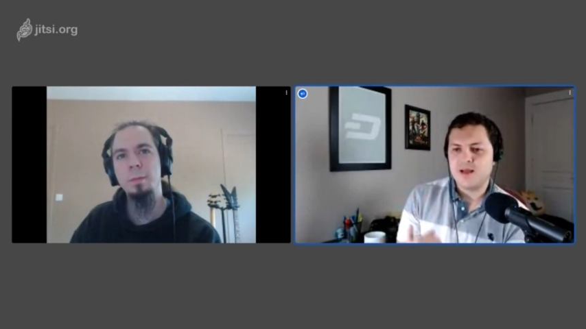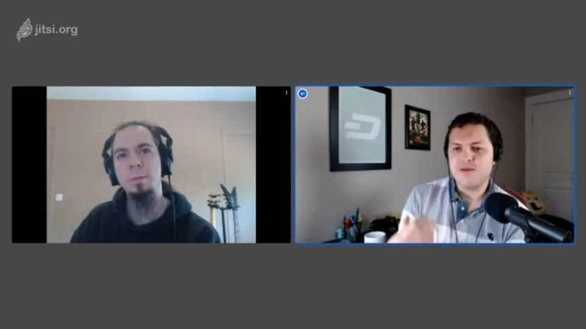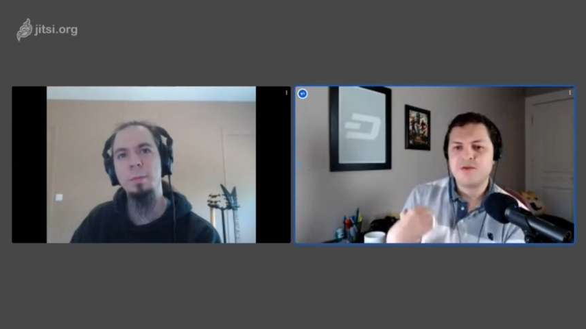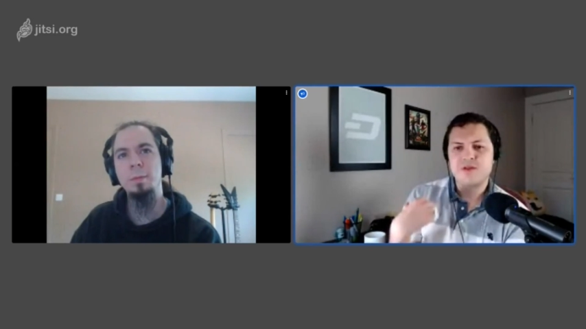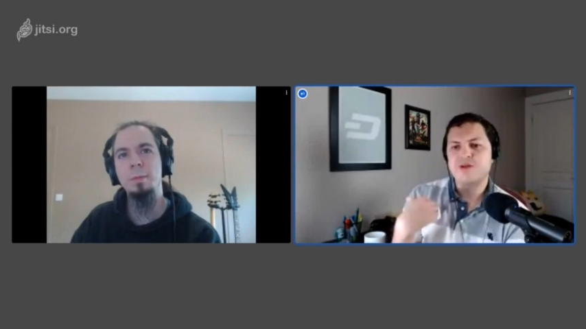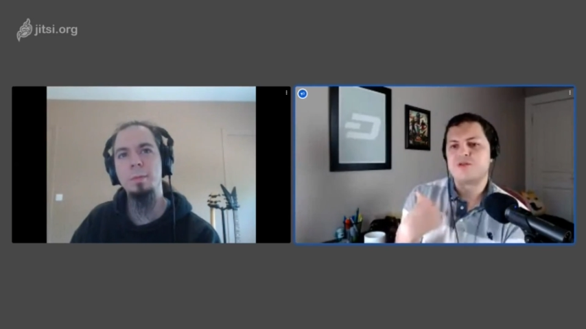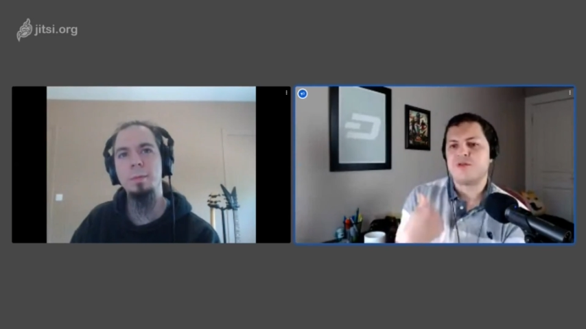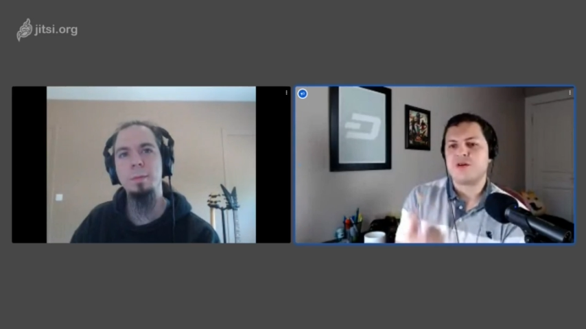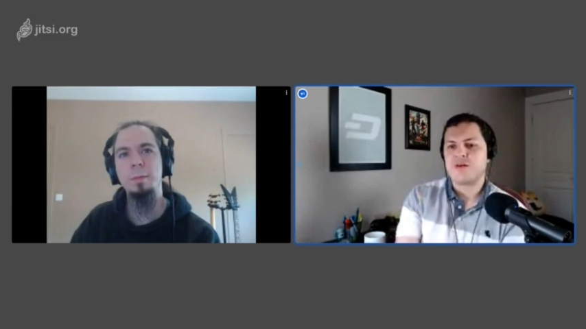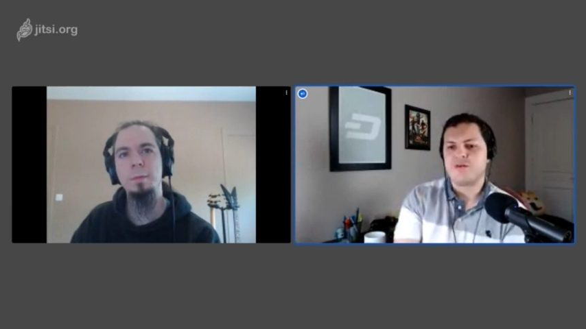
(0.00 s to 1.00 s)
Speaker 1: everything is
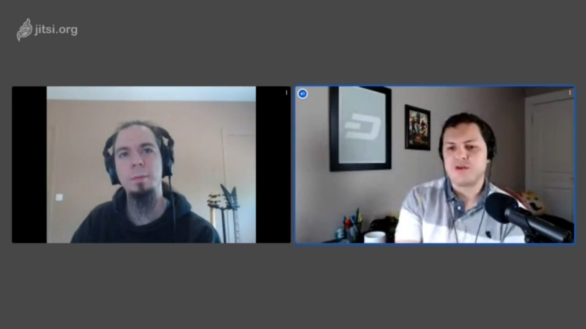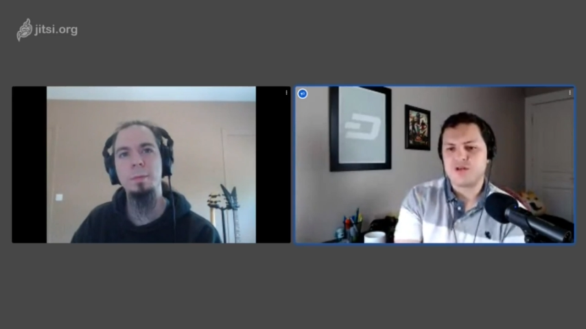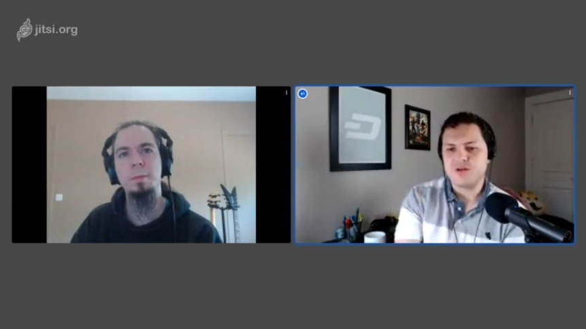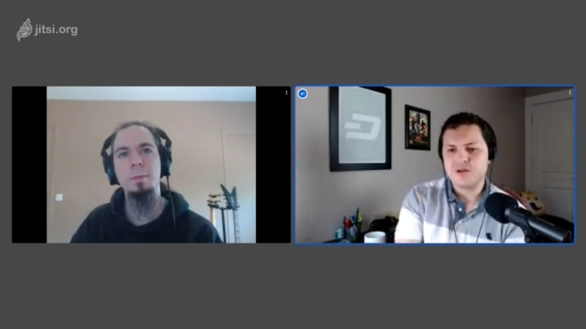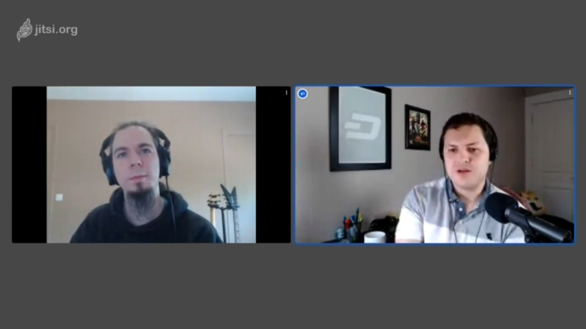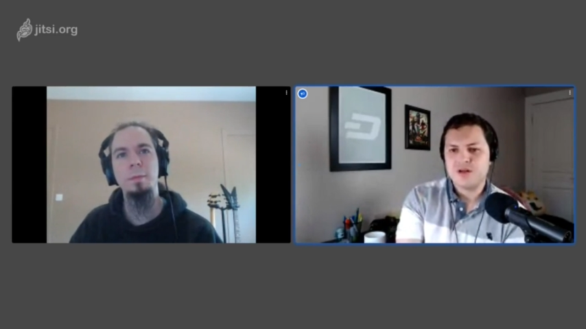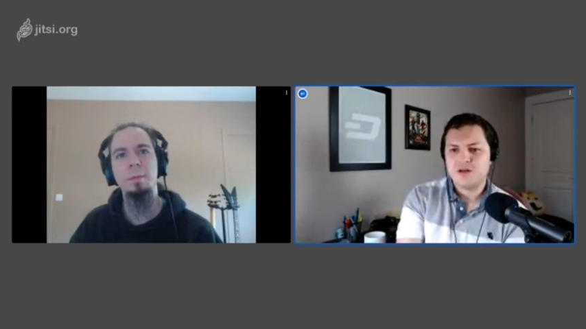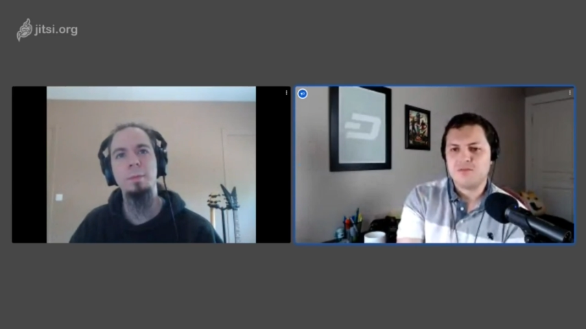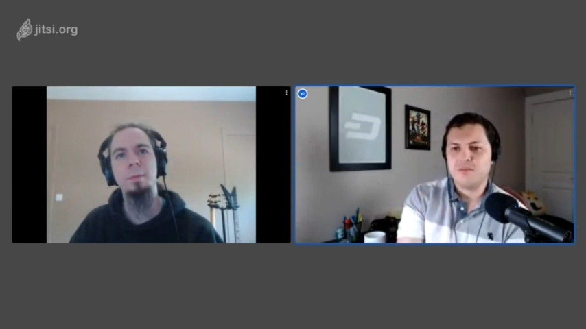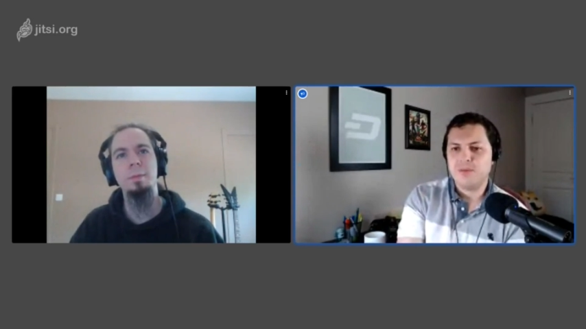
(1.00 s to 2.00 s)
very efficient,
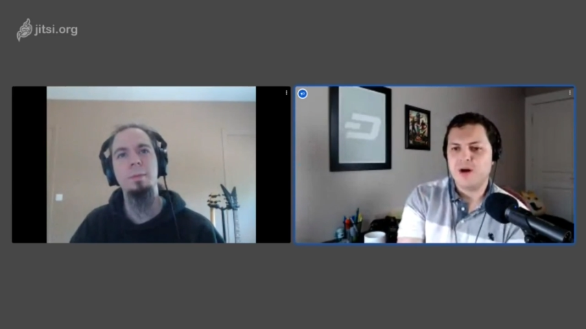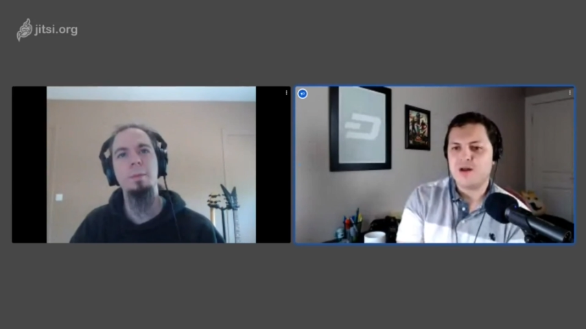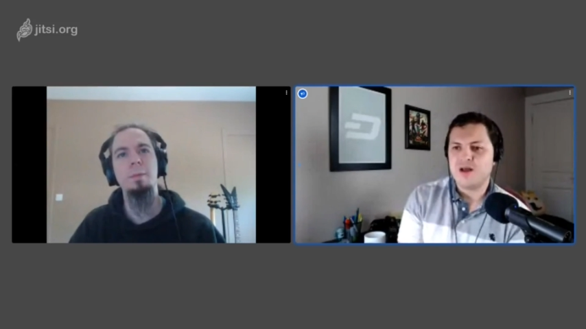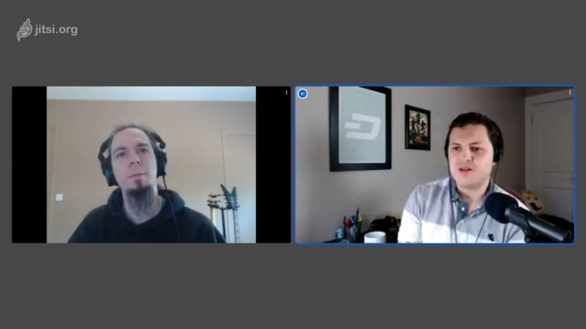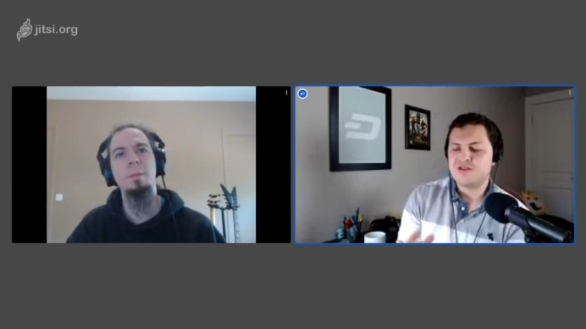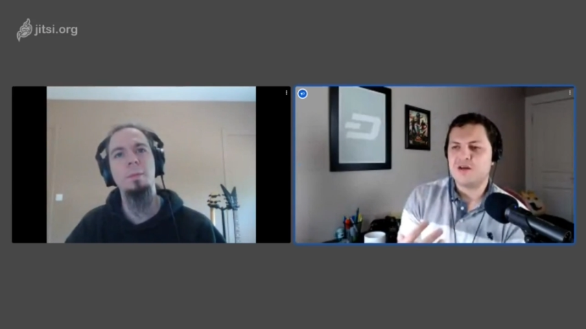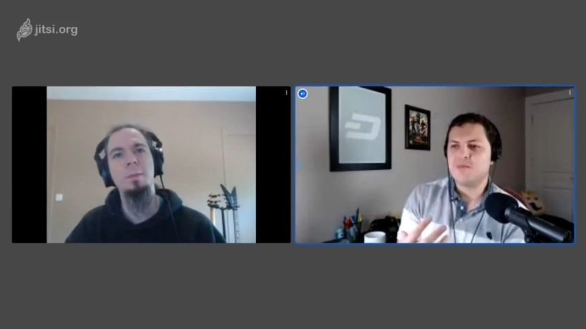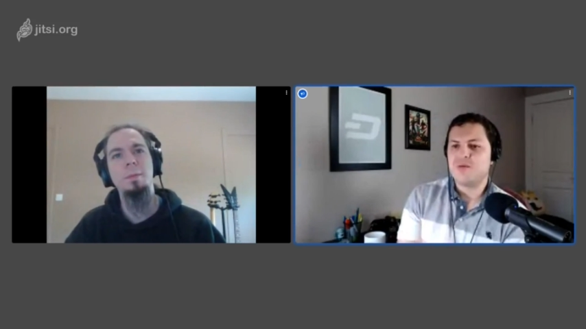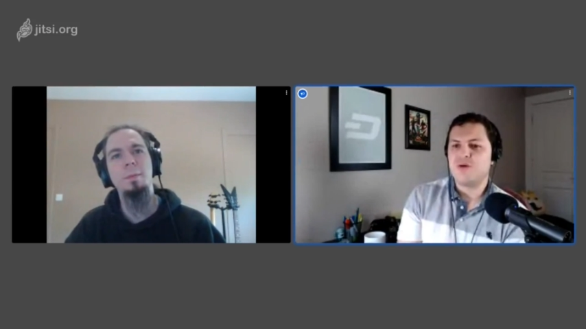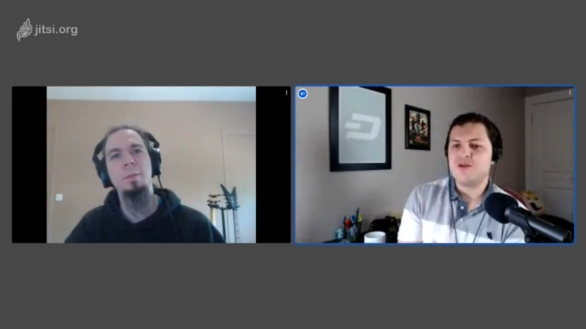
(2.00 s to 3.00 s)
but at
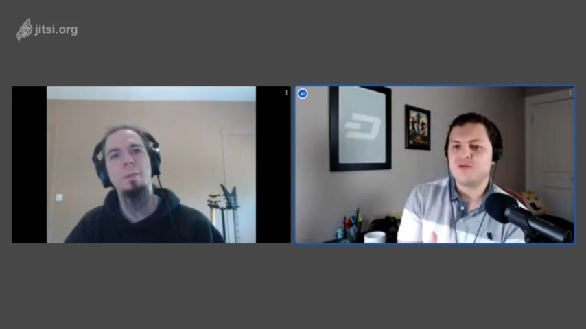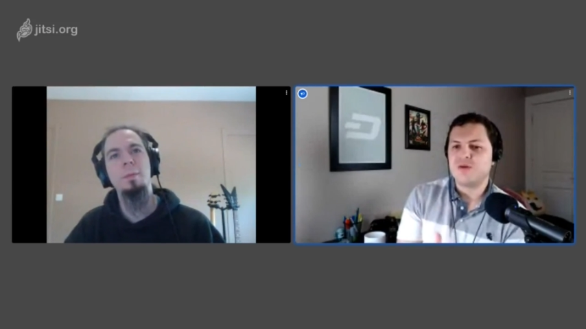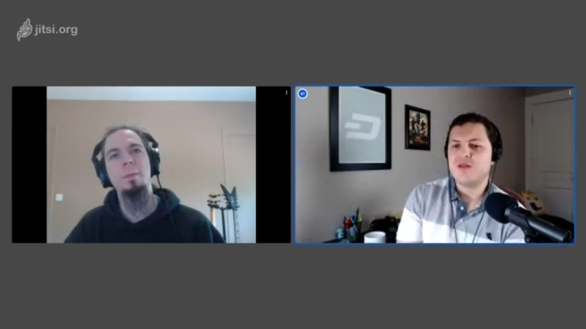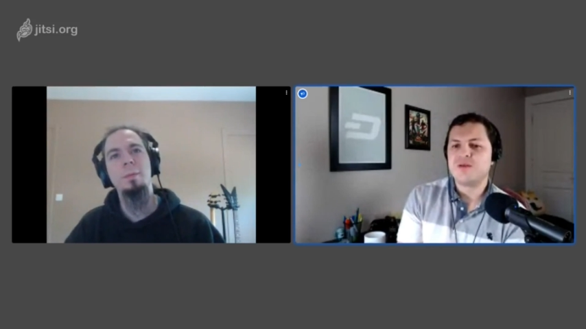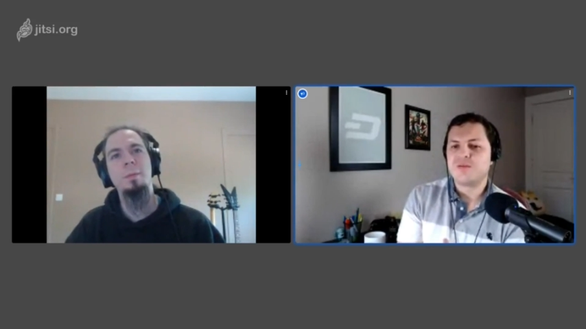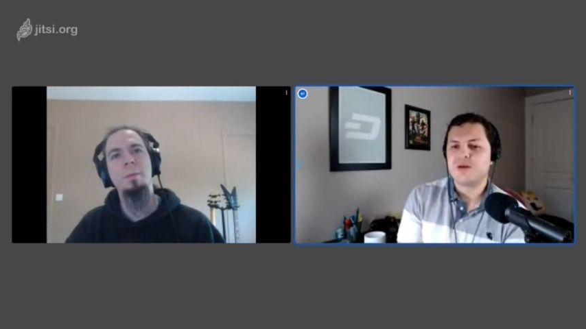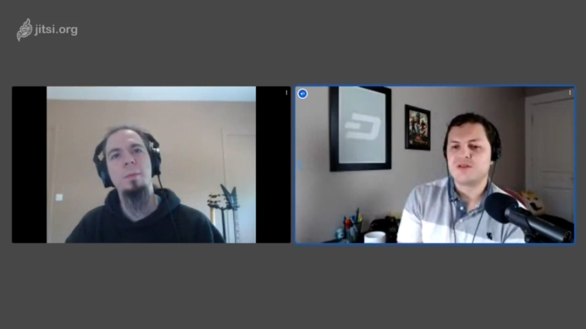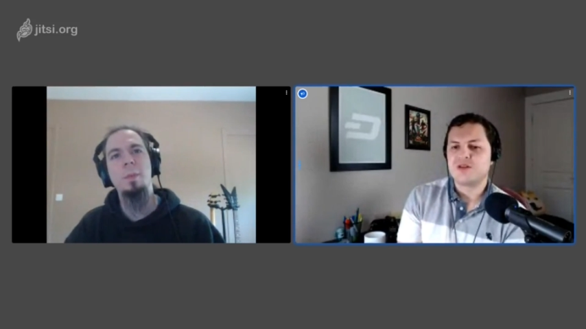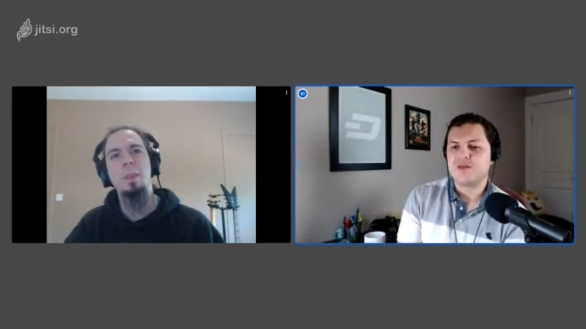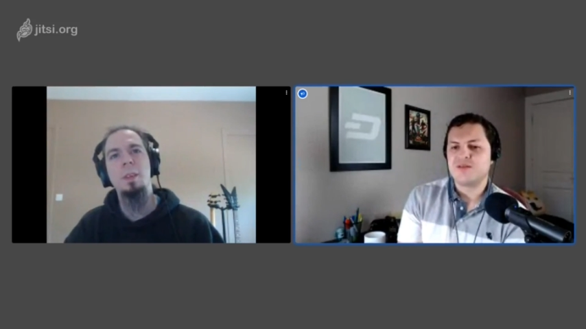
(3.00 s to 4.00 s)
some point you run the
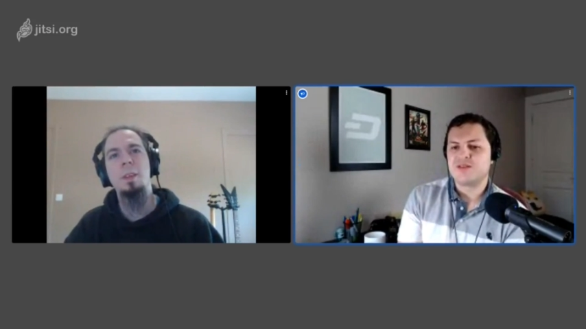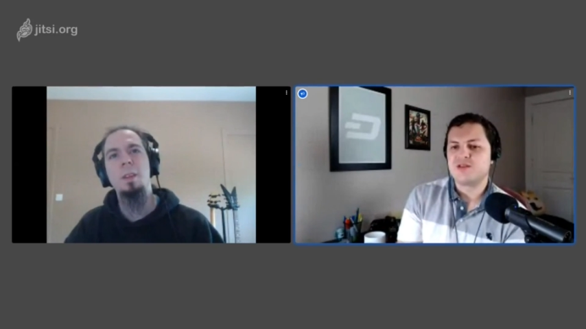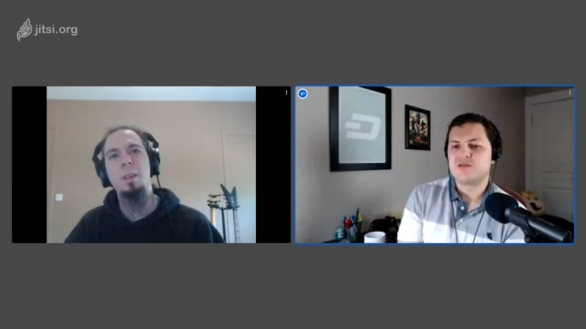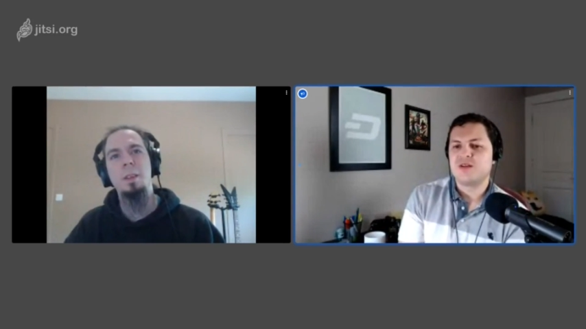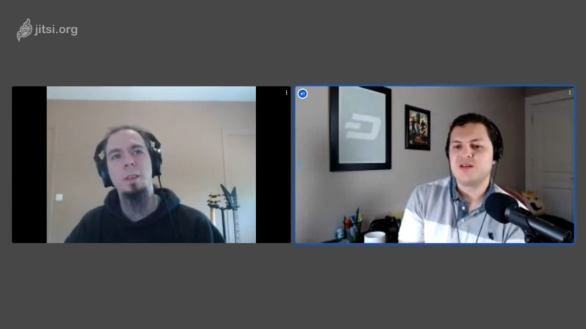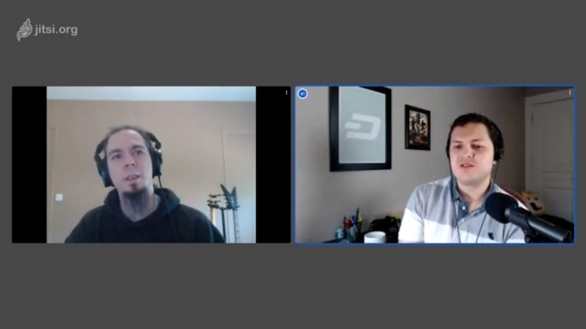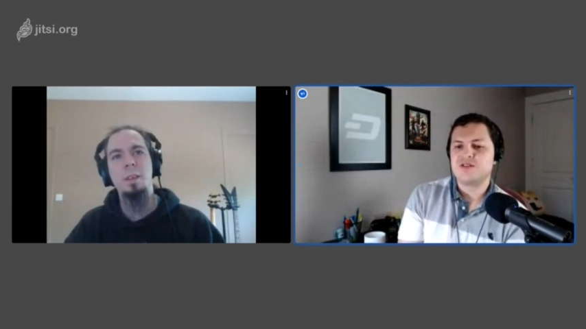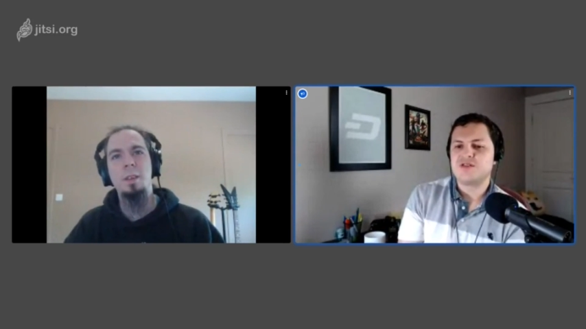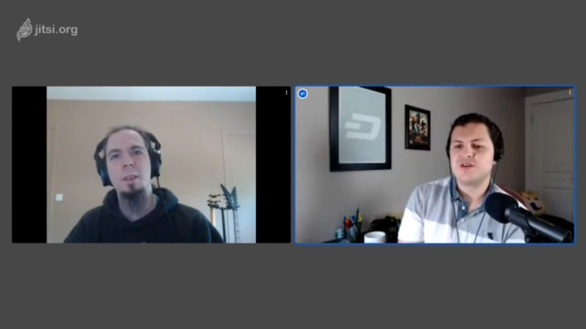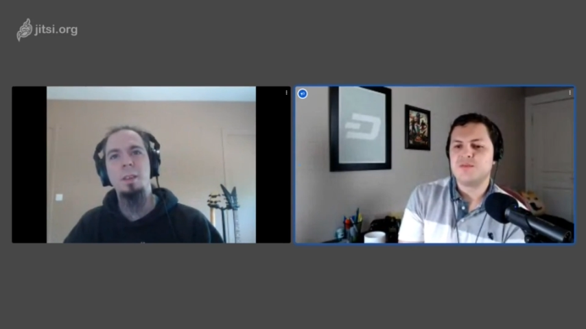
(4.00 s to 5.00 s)
risk of a centralized
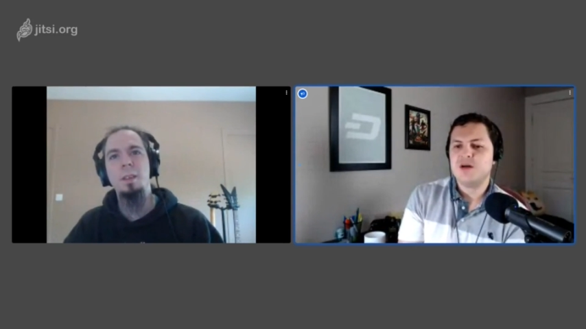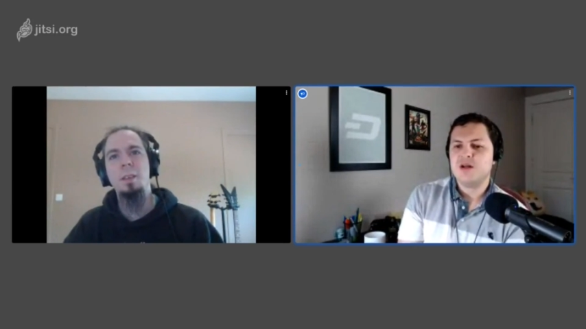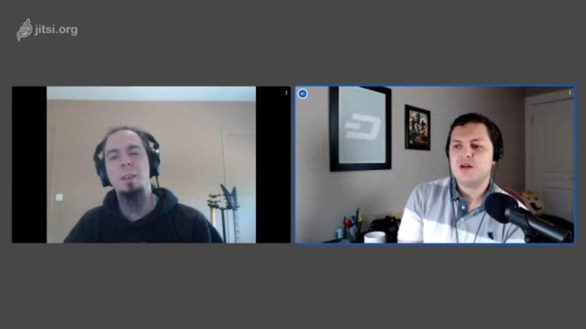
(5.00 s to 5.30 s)
system